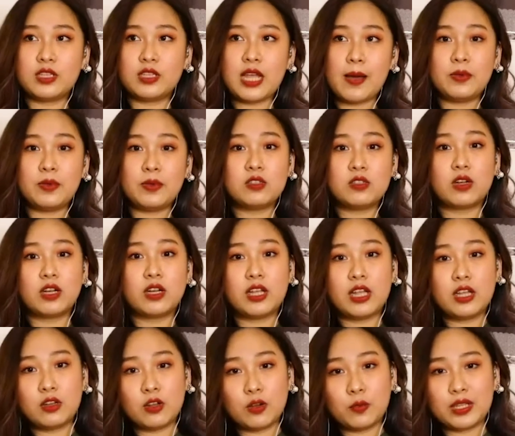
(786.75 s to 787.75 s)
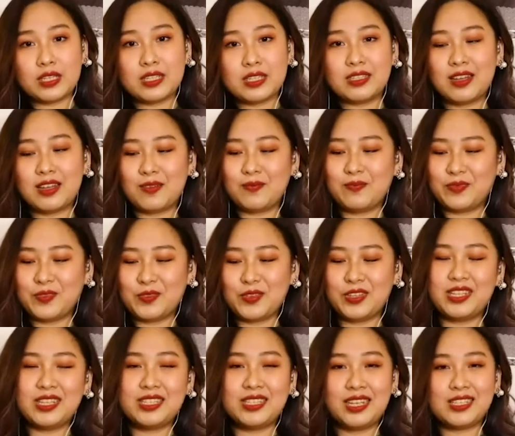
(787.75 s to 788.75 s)
tap into our inner wisdom with
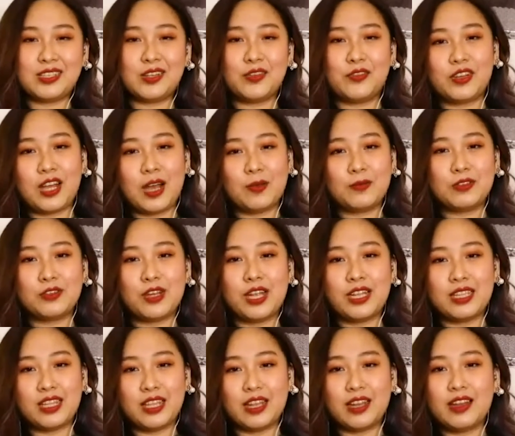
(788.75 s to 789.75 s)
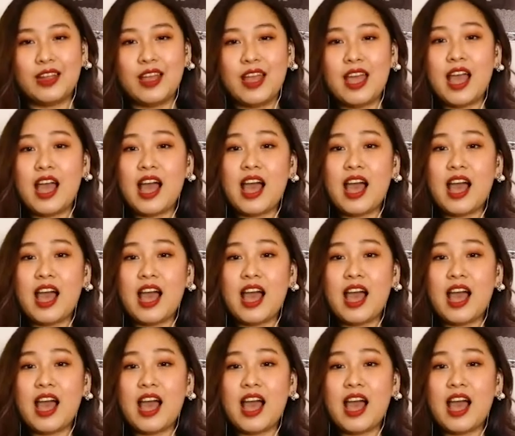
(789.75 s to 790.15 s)
the Six of Cups right here.